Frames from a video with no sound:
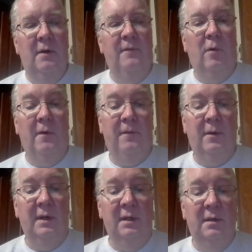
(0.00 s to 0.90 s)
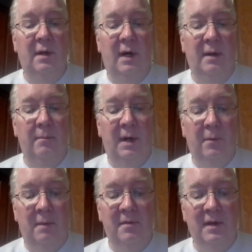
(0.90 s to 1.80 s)
for free on my
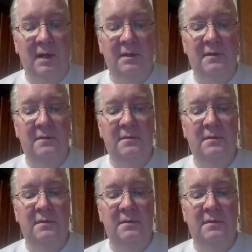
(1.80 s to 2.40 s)
website,